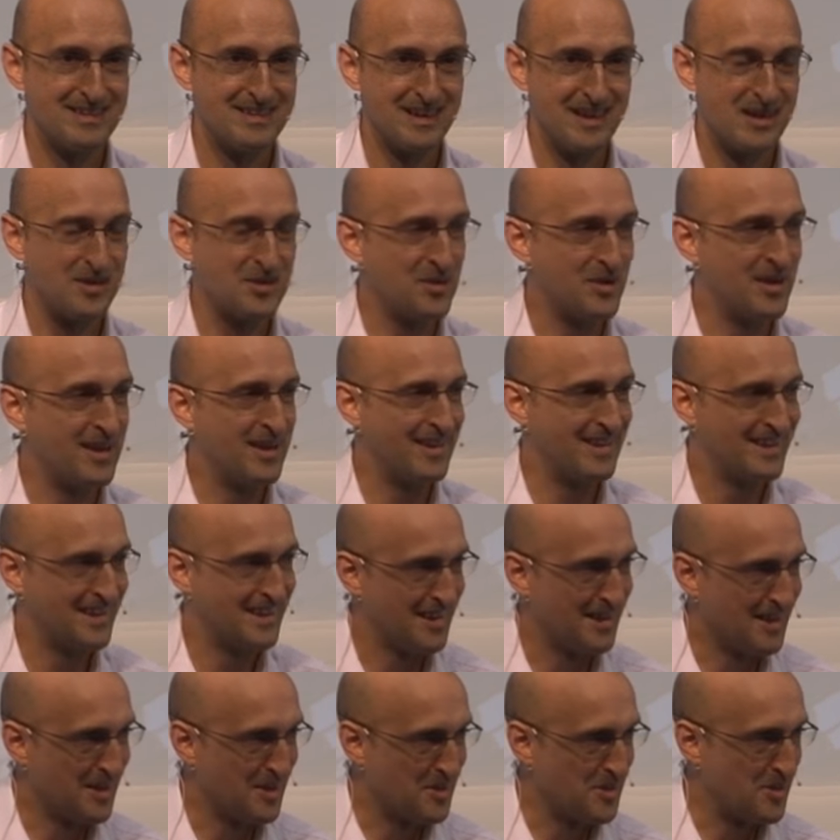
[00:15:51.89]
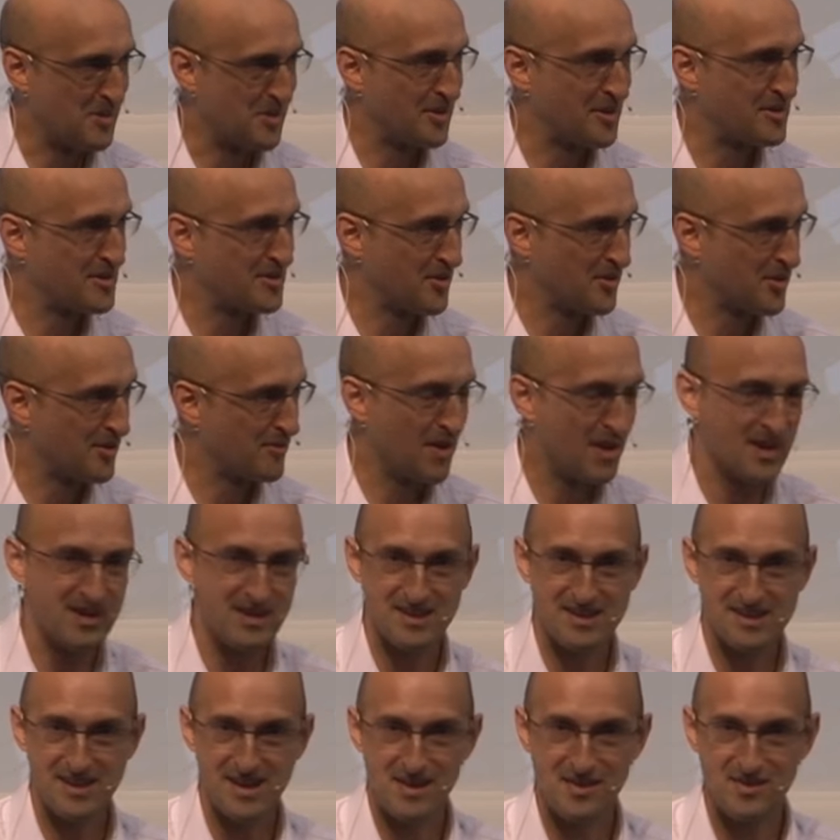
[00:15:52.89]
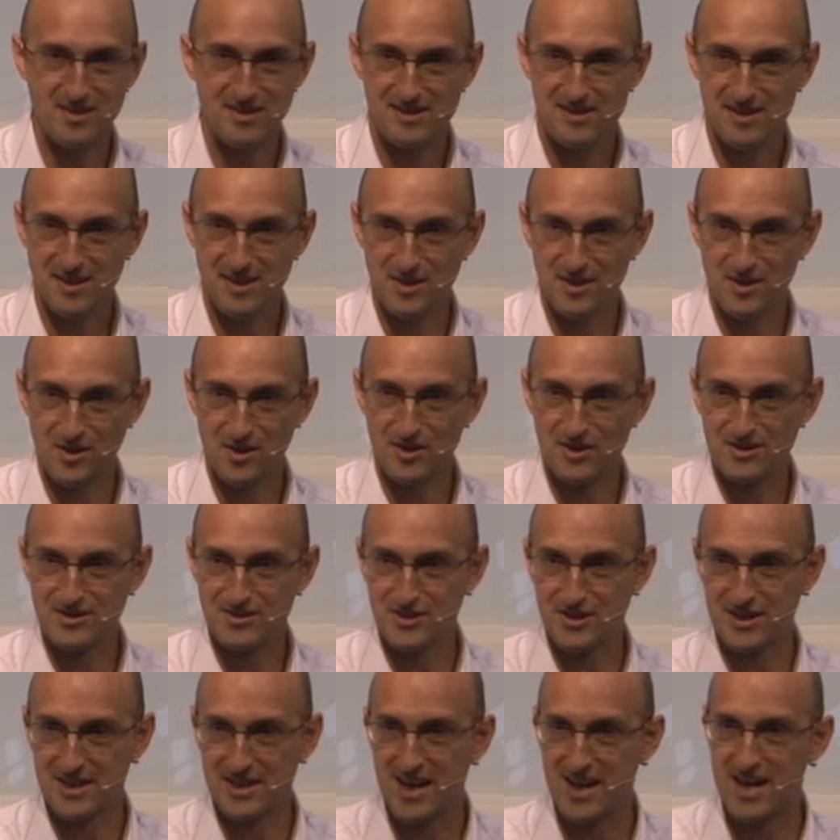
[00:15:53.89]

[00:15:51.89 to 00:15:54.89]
And you can sort of understand the psychology.